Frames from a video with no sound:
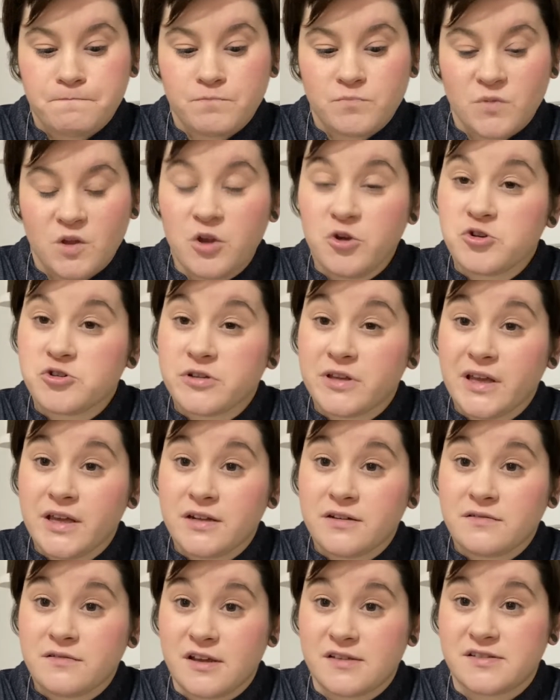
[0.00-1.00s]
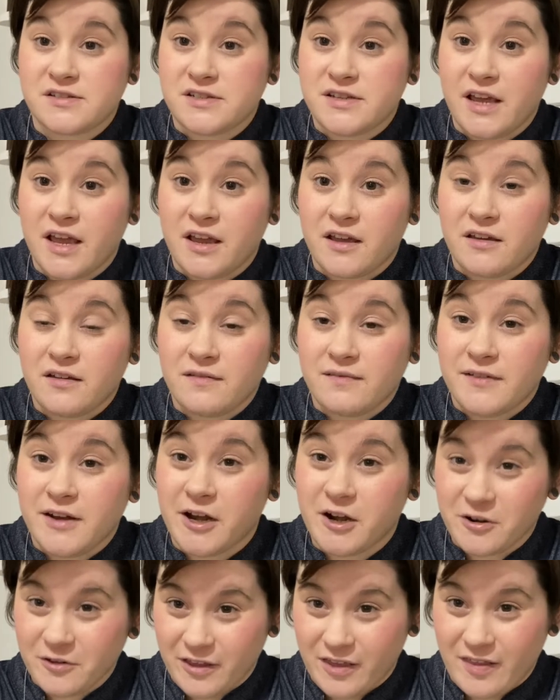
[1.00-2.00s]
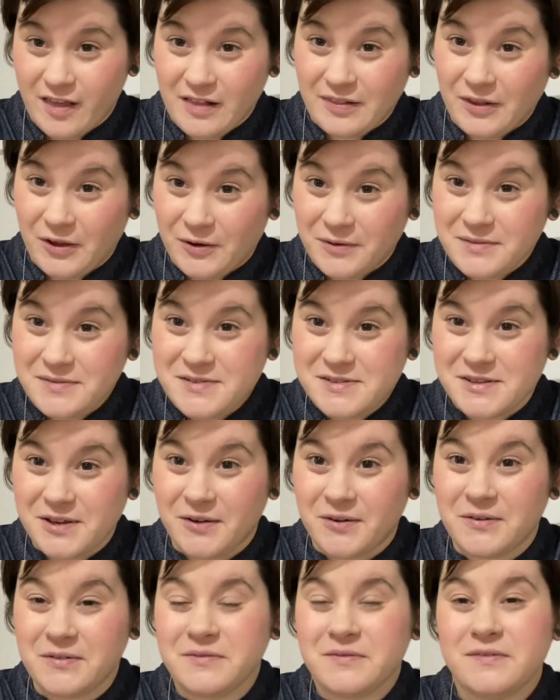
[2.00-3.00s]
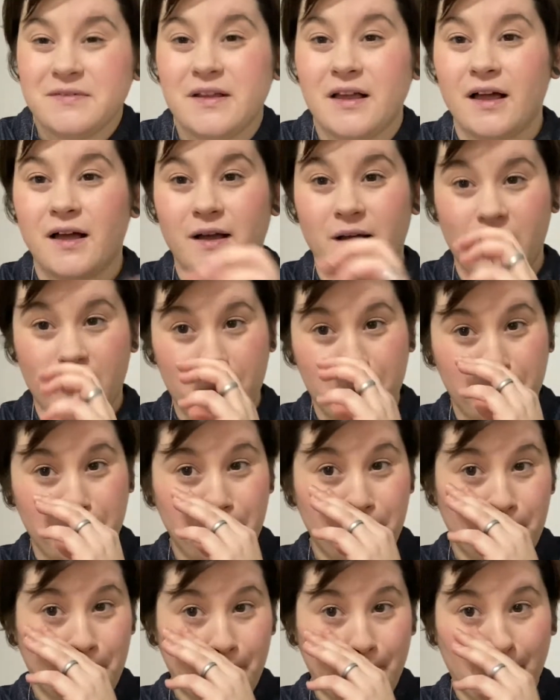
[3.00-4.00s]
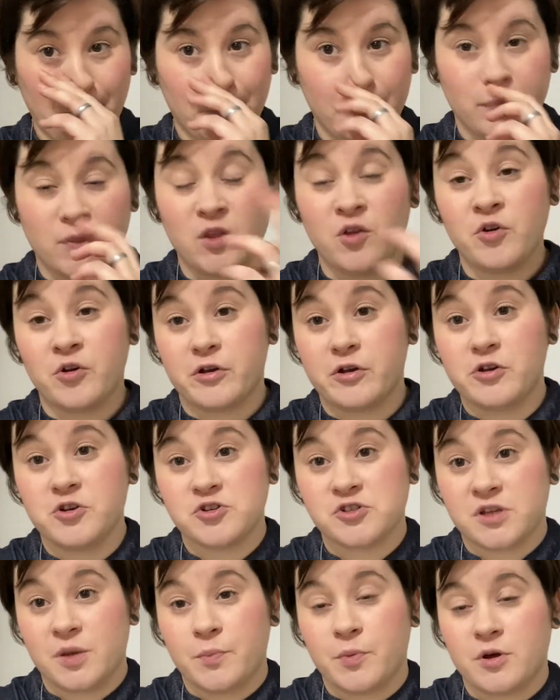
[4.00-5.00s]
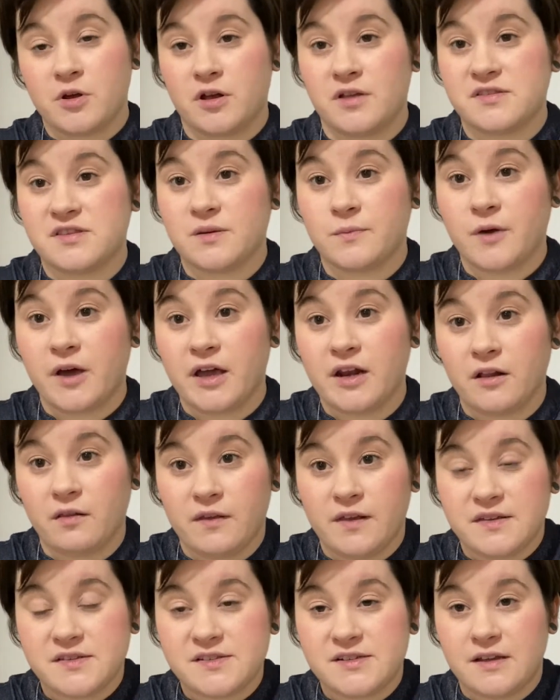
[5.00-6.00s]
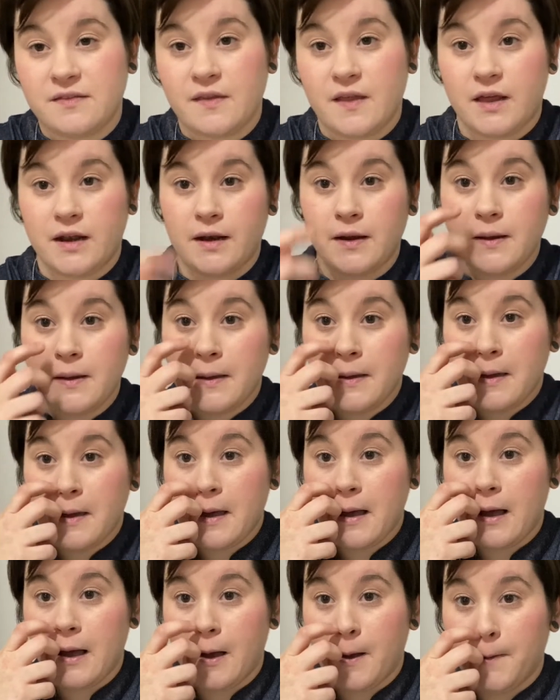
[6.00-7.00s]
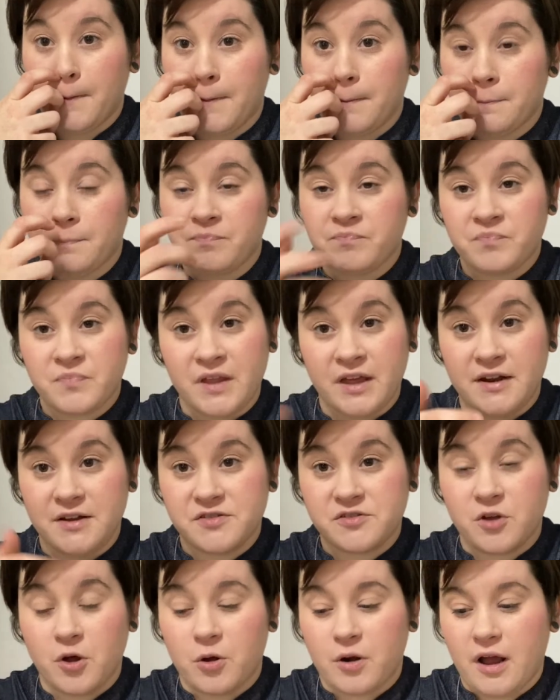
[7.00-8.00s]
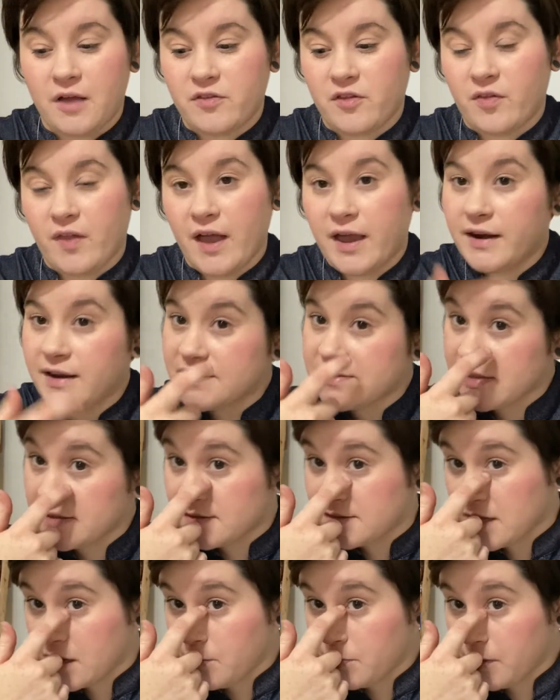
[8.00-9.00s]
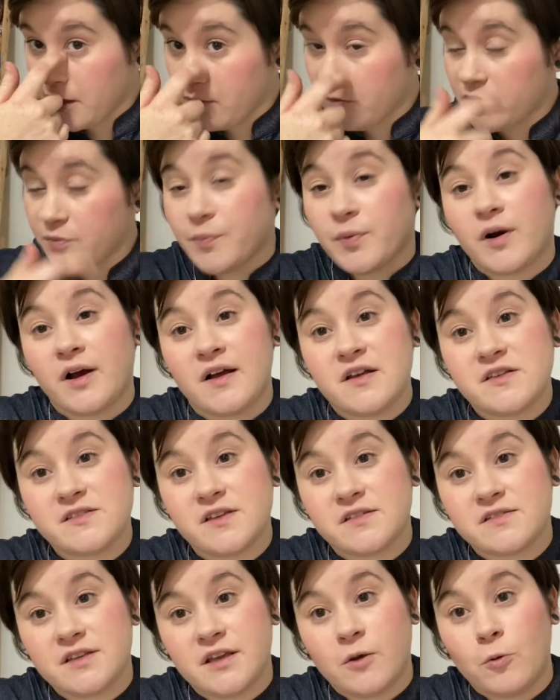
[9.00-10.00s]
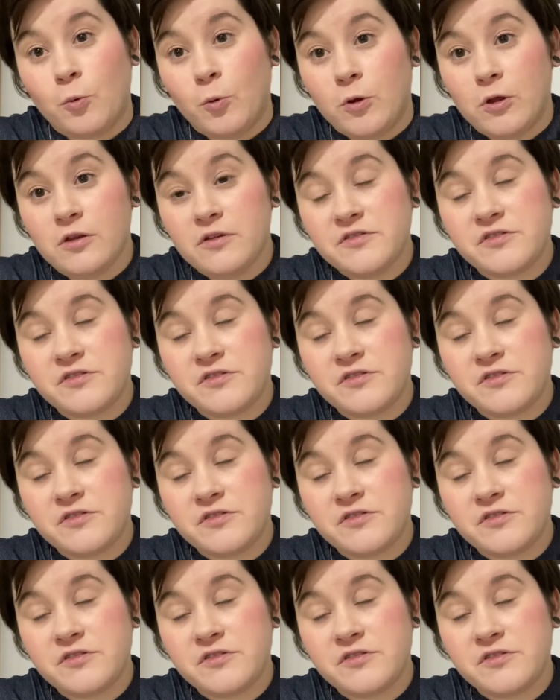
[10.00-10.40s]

Usually it doesn't take nearly that long. So you're usually put on some kind of list, and then they just go down the line. It's the same thing with processing wool.